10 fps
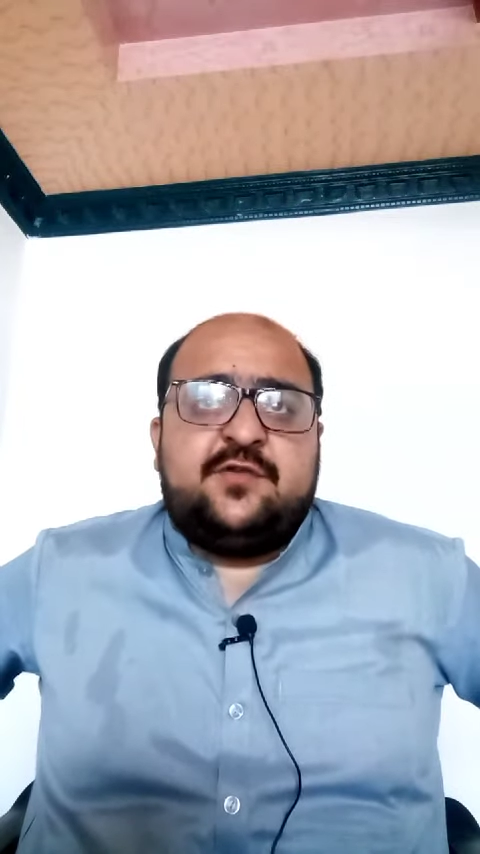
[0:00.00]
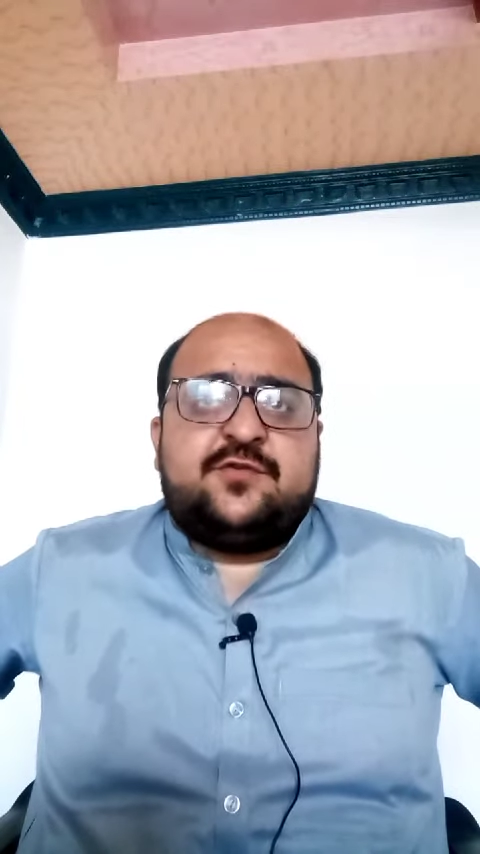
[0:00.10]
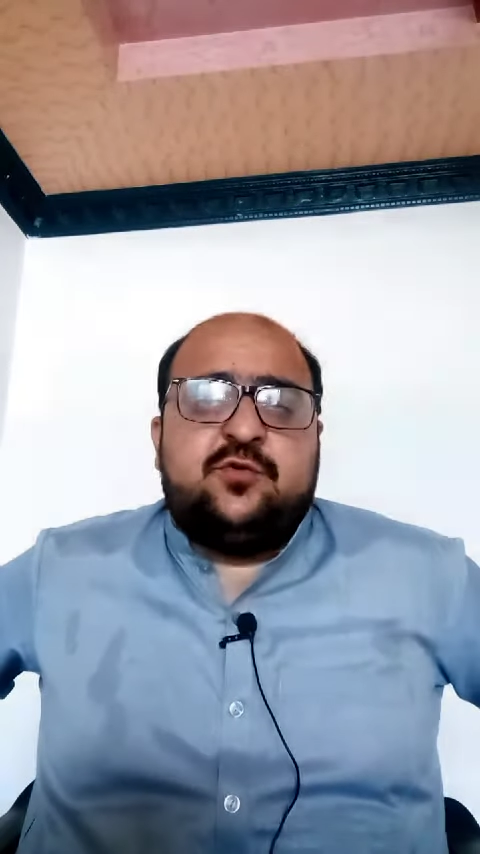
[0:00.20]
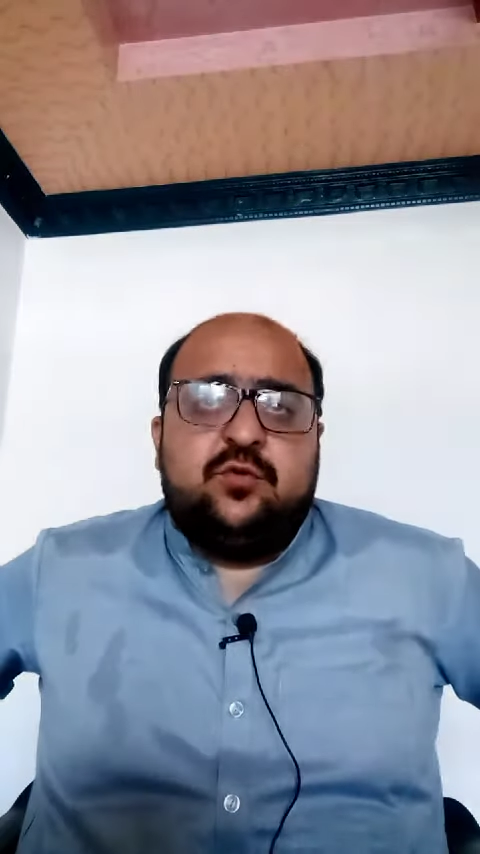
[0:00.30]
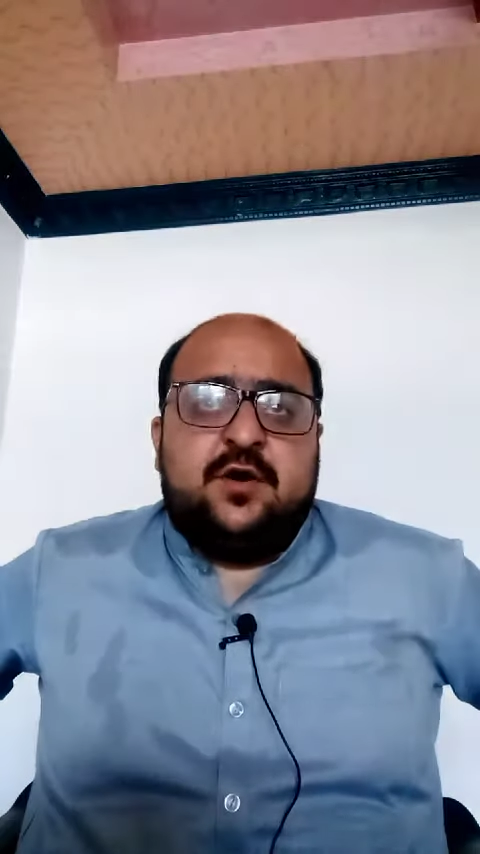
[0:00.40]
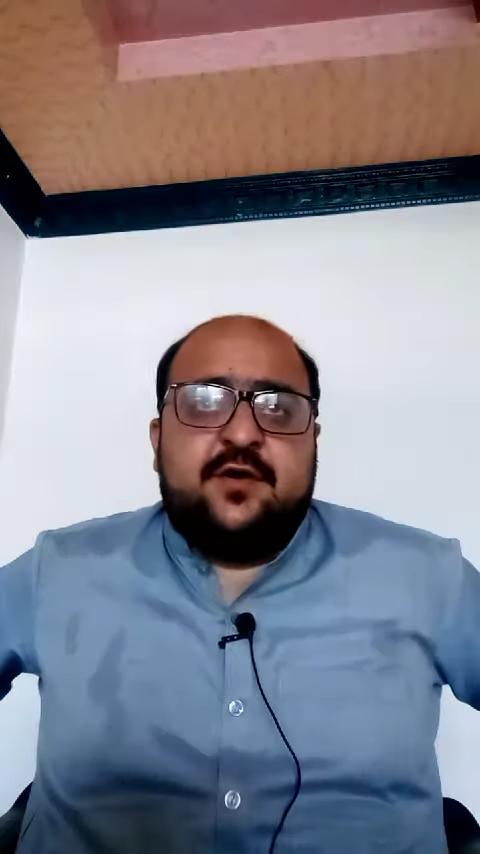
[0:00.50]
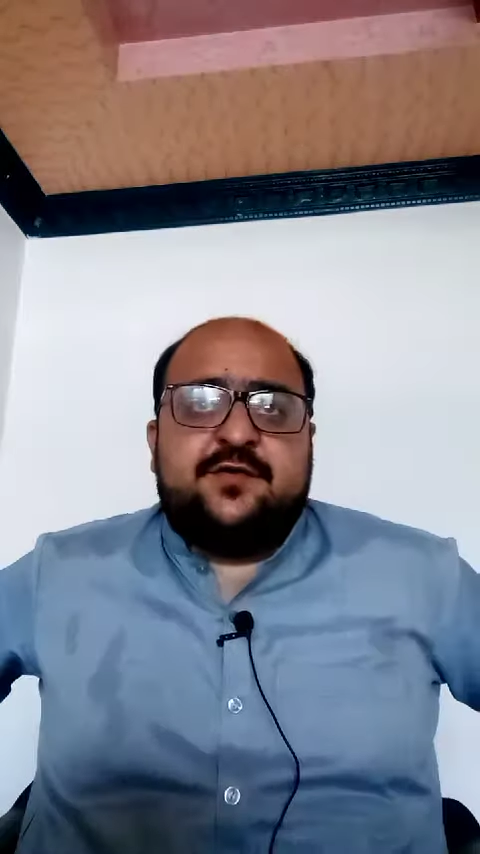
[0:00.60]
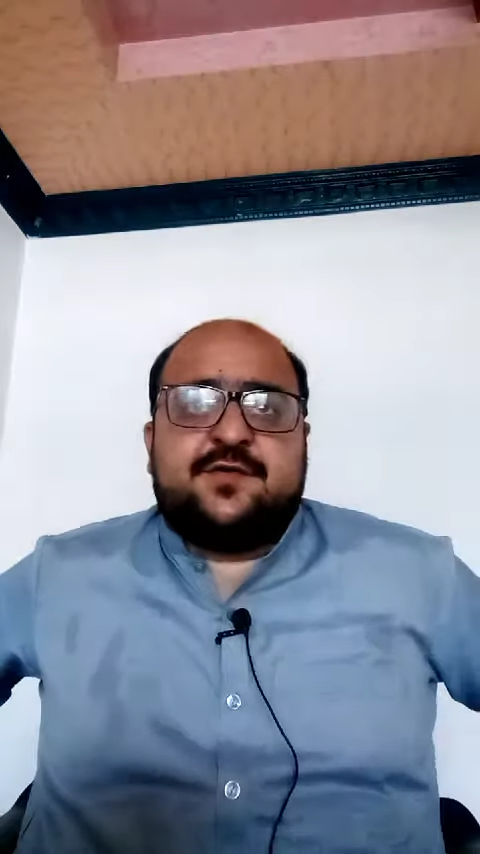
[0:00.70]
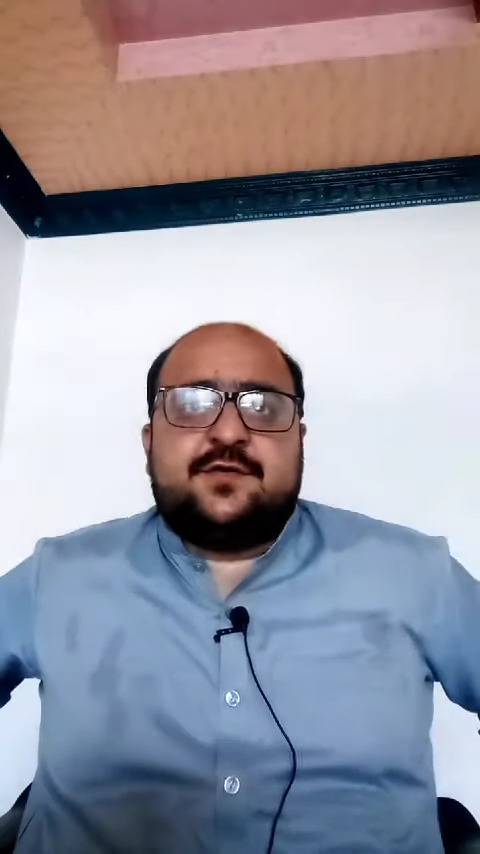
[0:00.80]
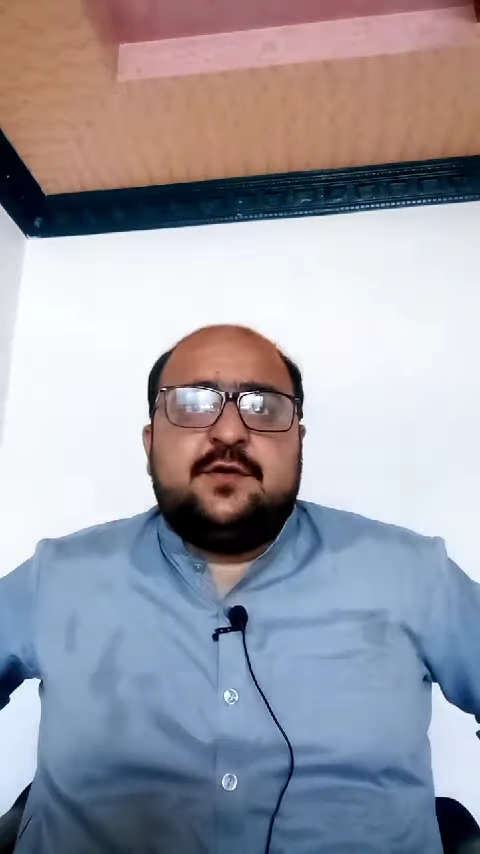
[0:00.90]

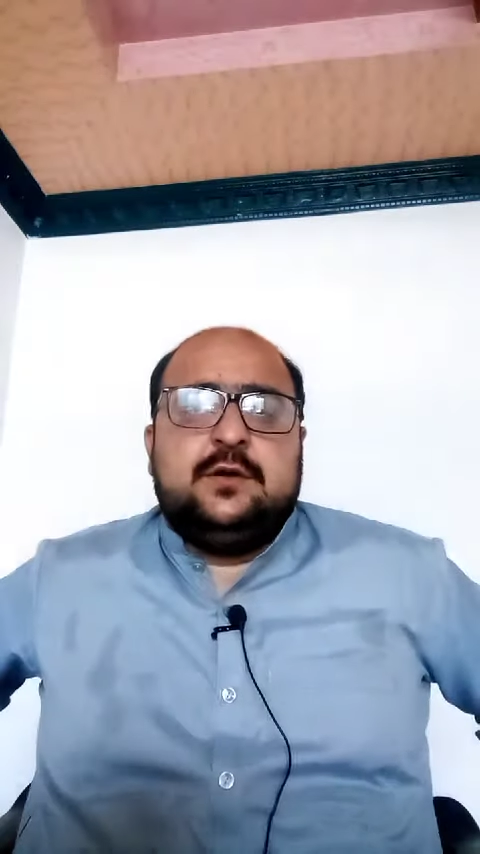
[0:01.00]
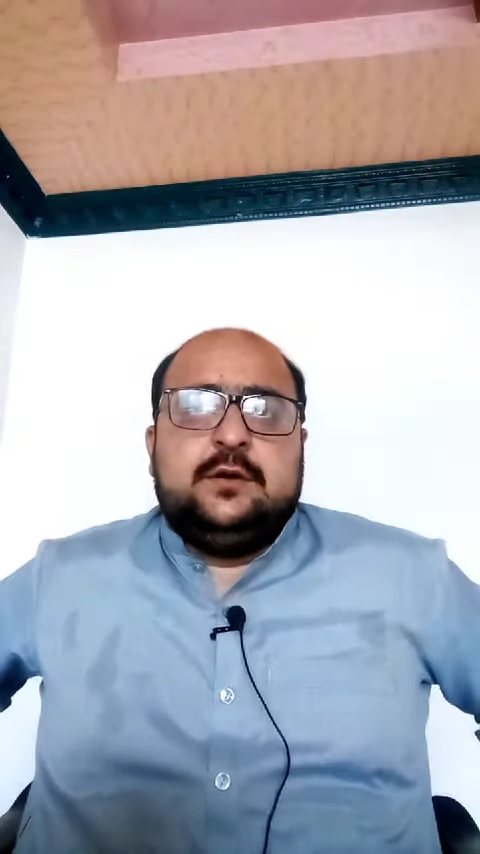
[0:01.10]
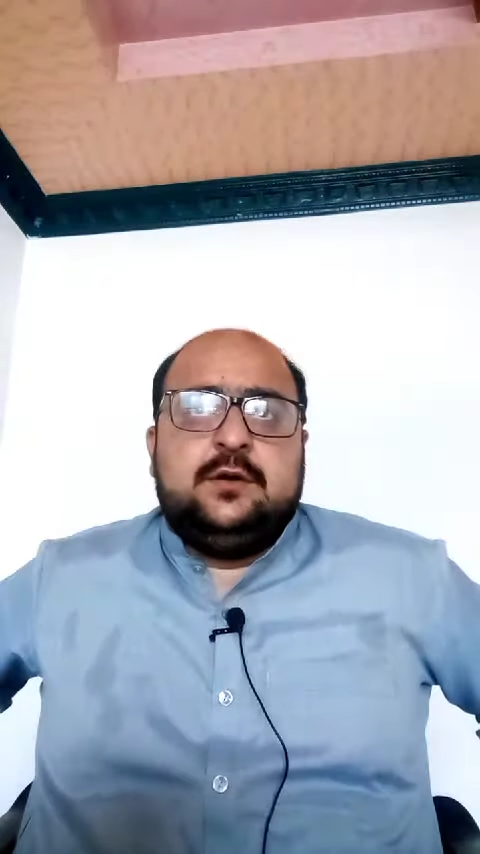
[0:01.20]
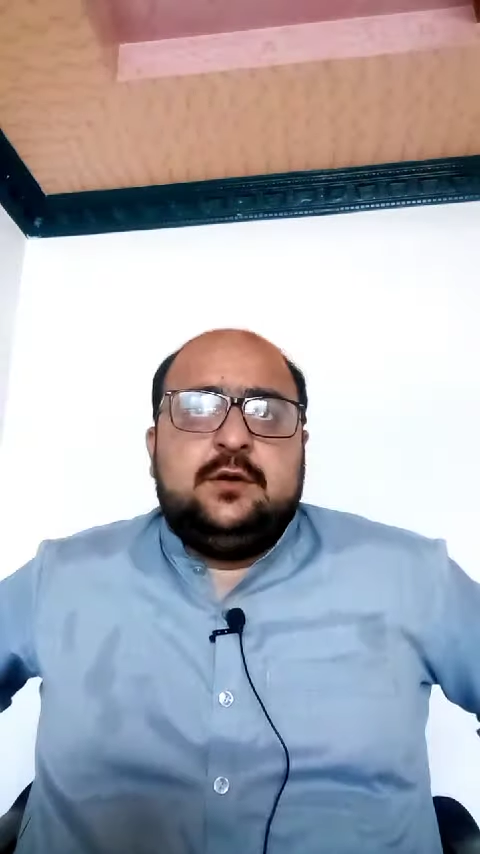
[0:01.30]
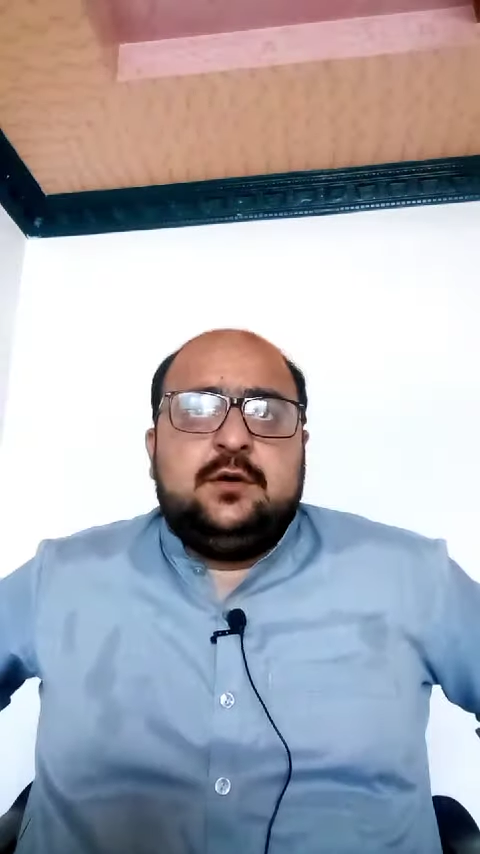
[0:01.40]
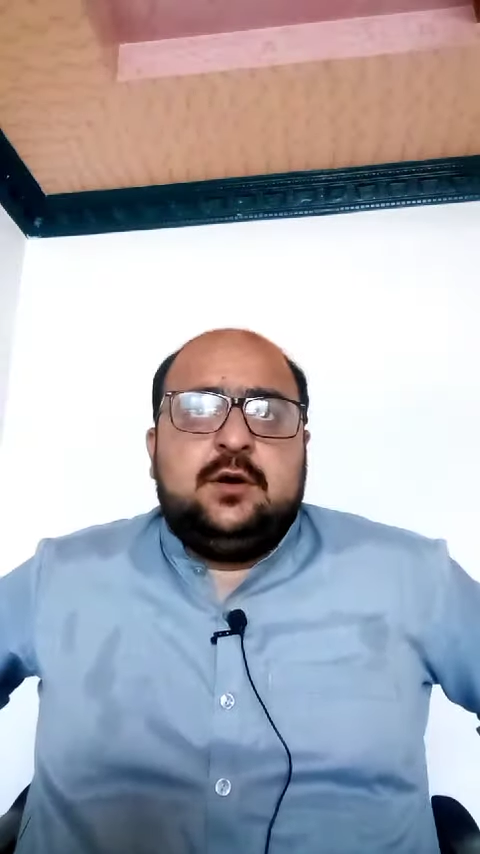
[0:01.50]
students.